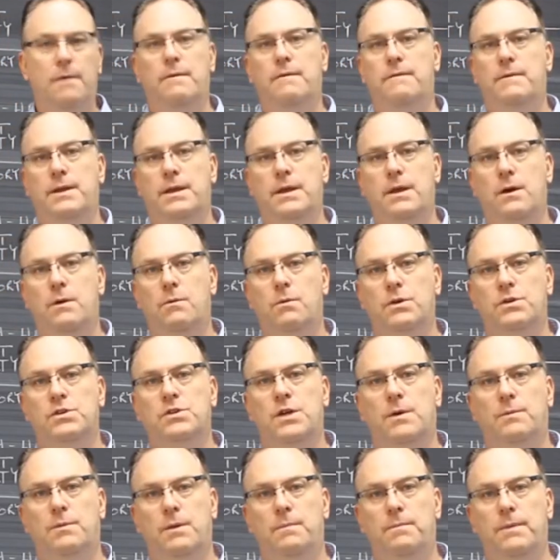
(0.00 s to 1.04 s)
of a video, where
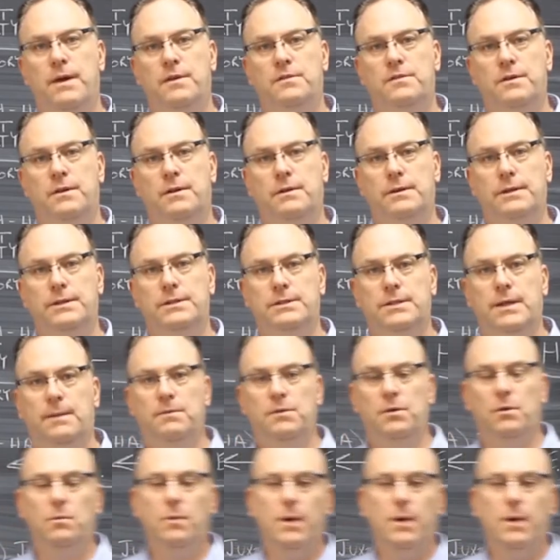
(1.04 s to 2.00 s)
someone basically steps